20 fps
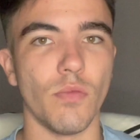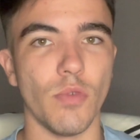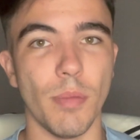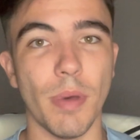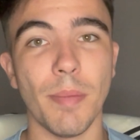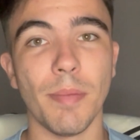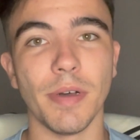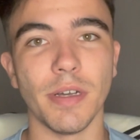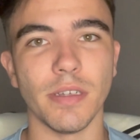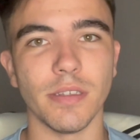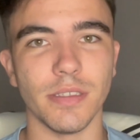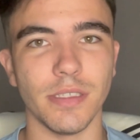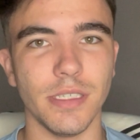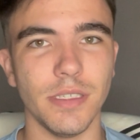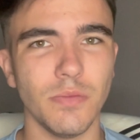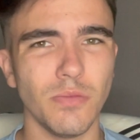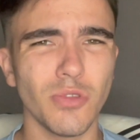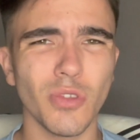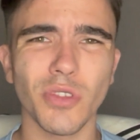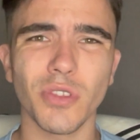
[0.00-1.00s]
Remember,
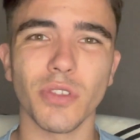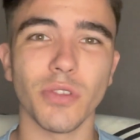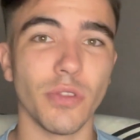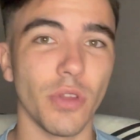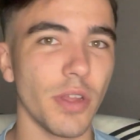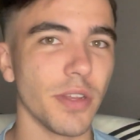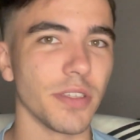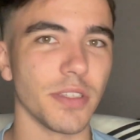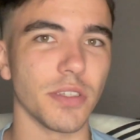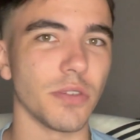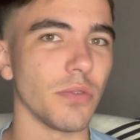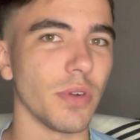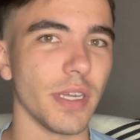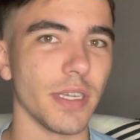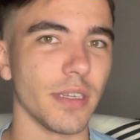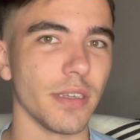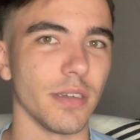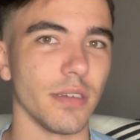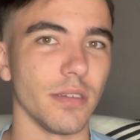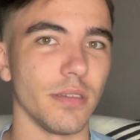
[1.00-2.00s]
he was not a
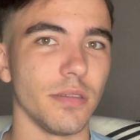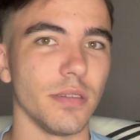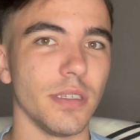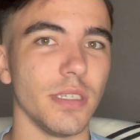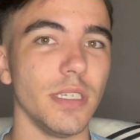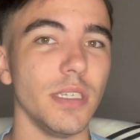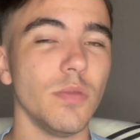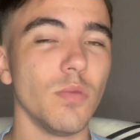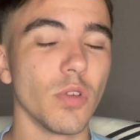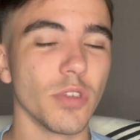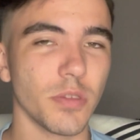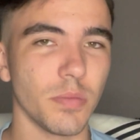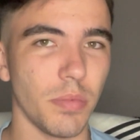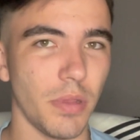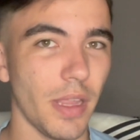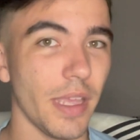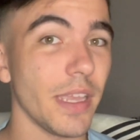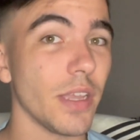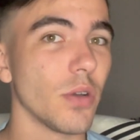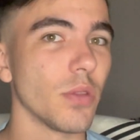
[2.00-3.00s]
striker, he was
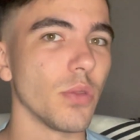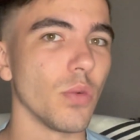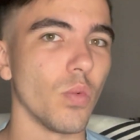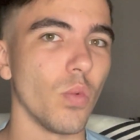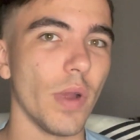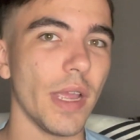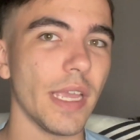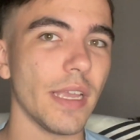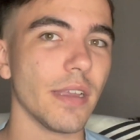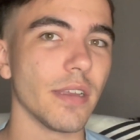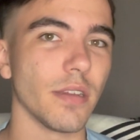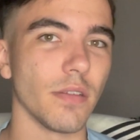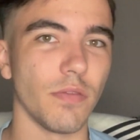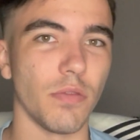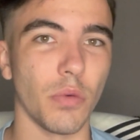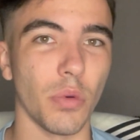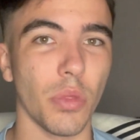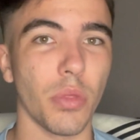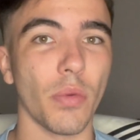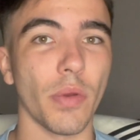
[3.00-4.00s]
playing on the wing in a
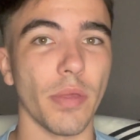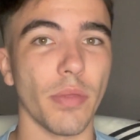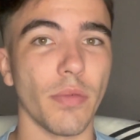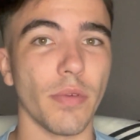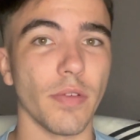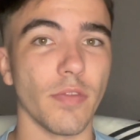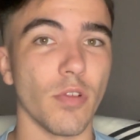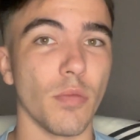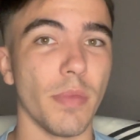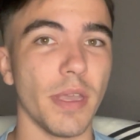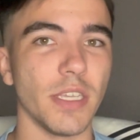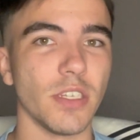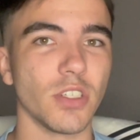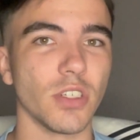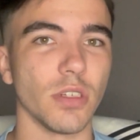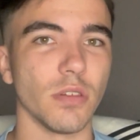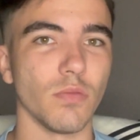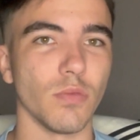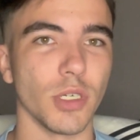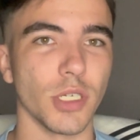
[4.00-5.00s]
4-3-3
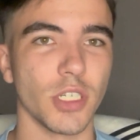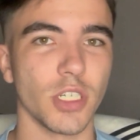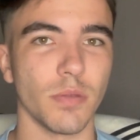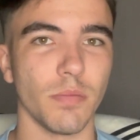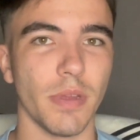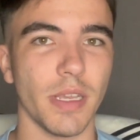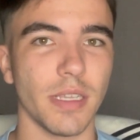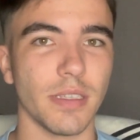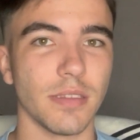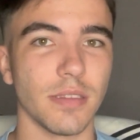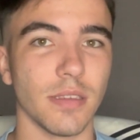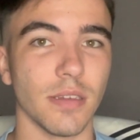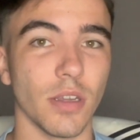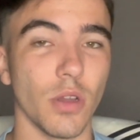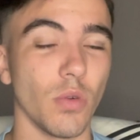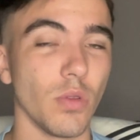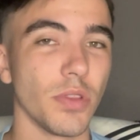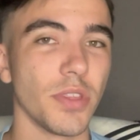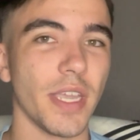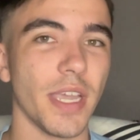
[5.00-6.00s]
formation, which makes the
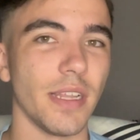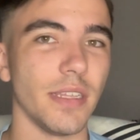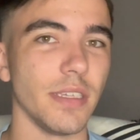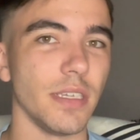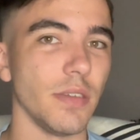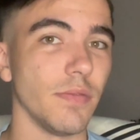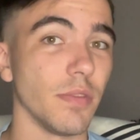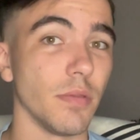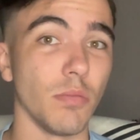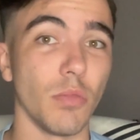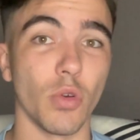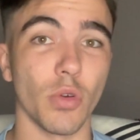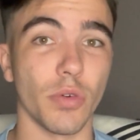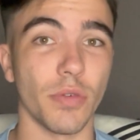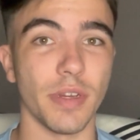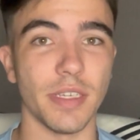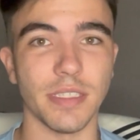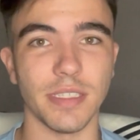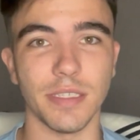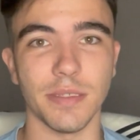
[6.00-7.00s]
goal tally even more
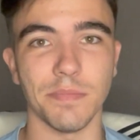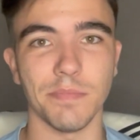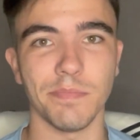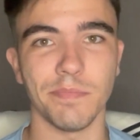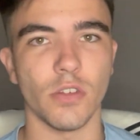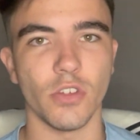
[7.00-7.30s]
crazy.